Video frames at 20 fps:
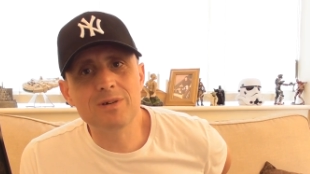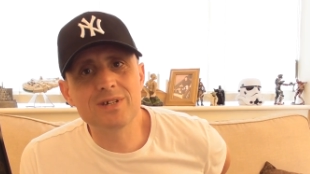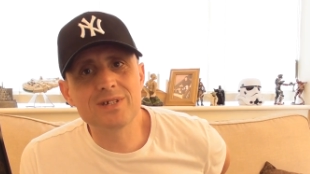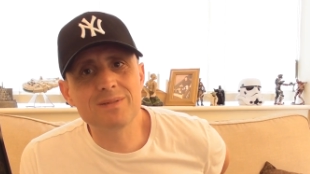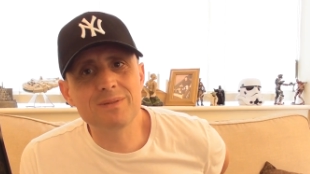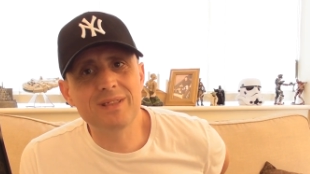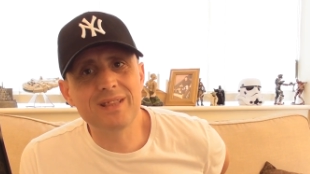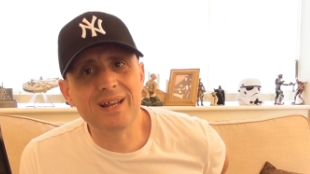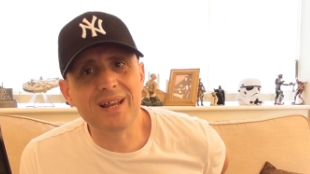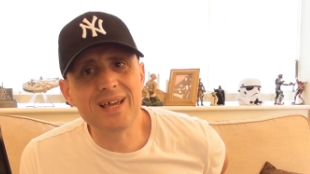Because,
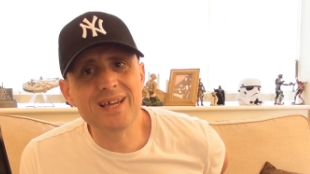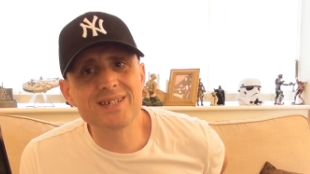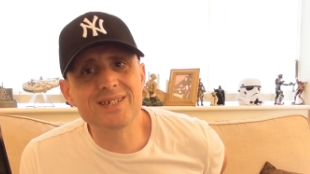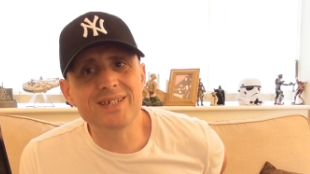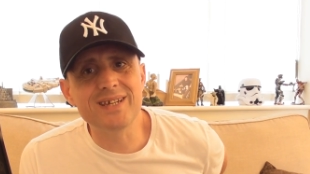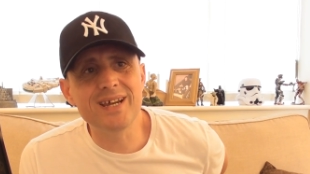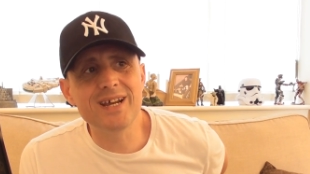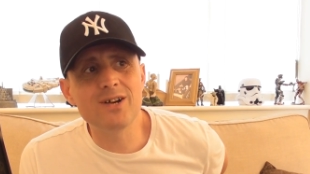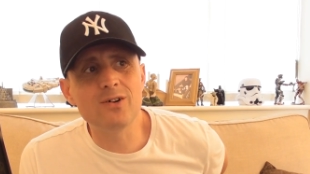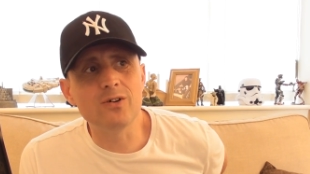I mean, the last
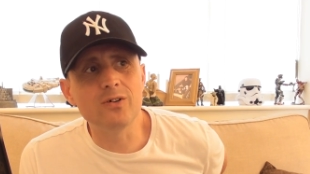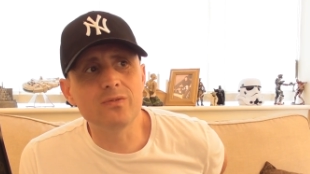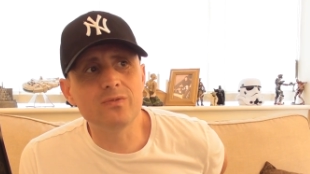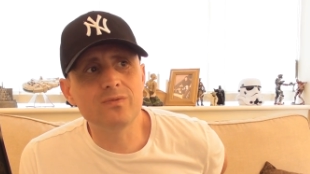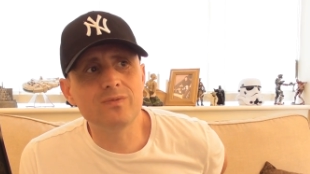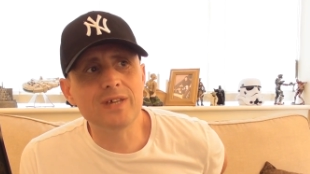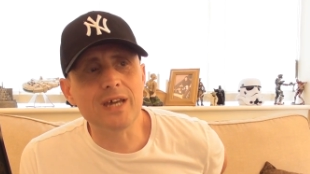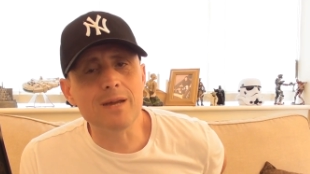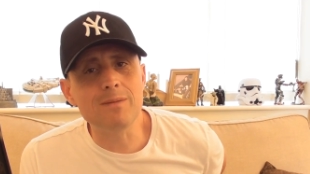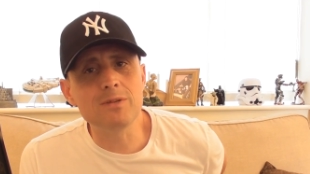year of
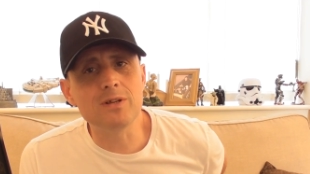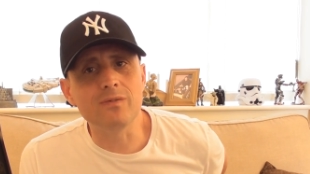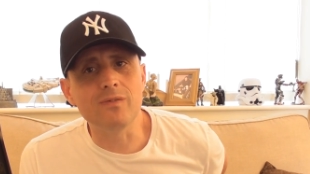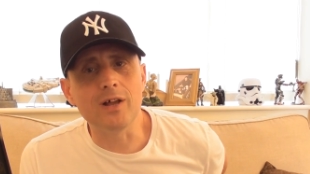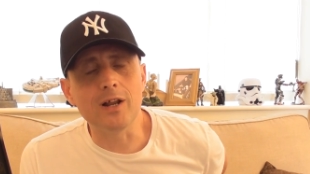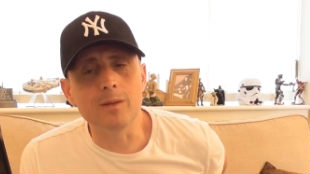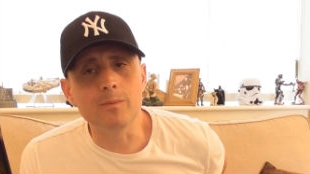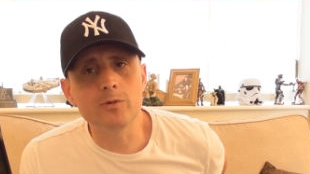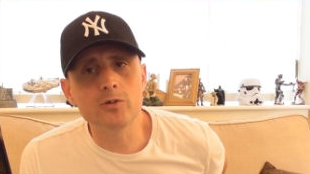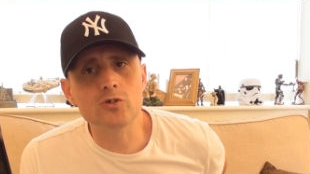game
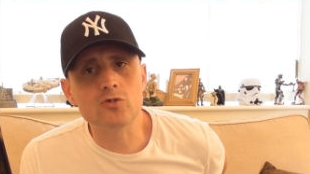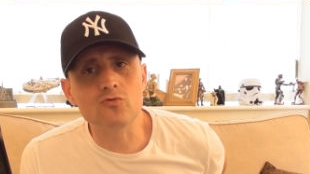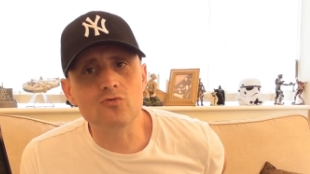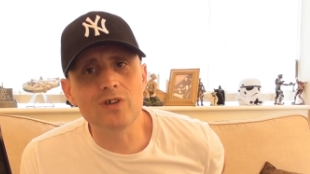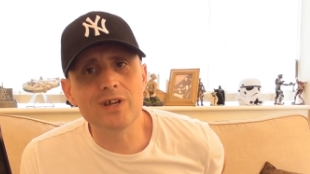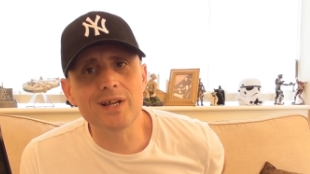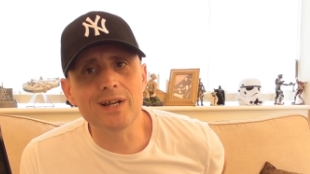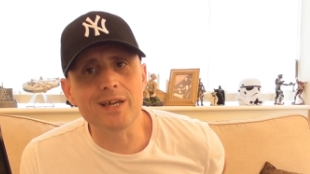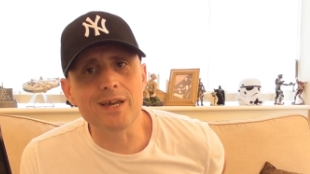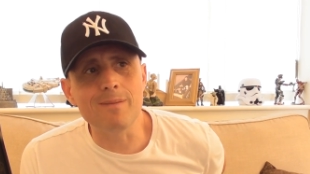development's
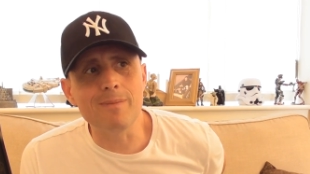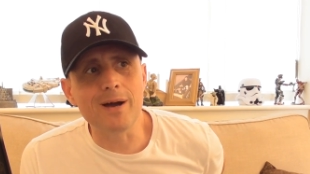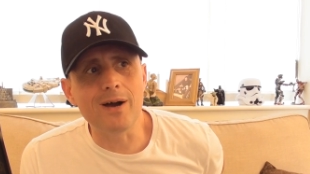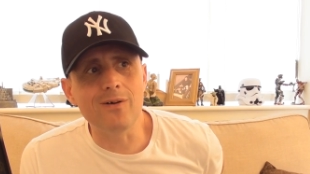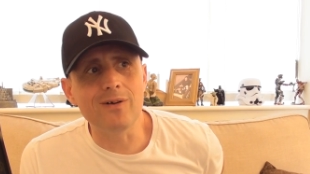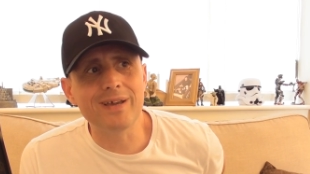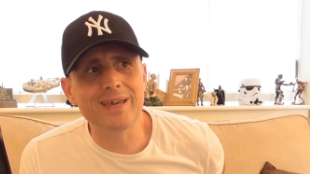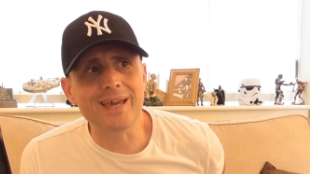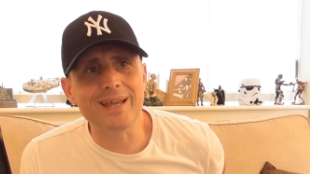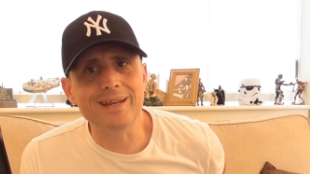really
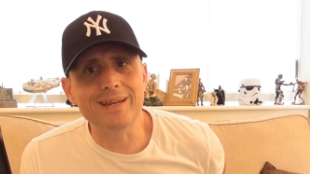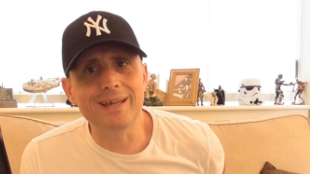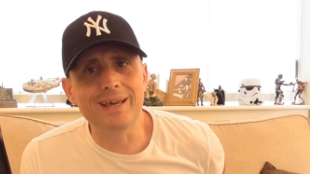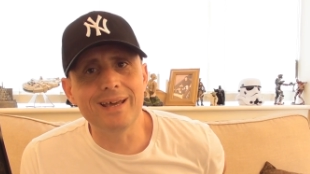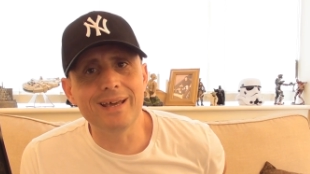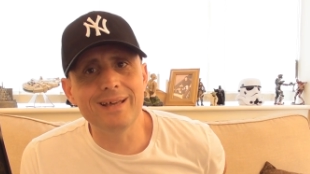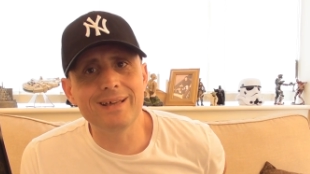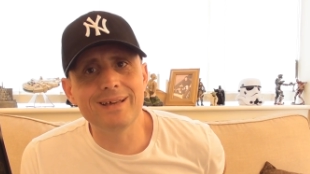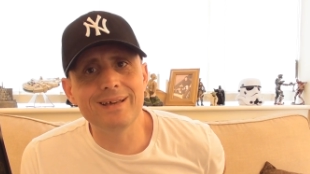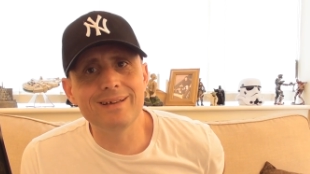about getting
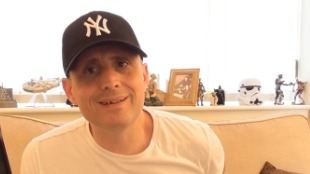it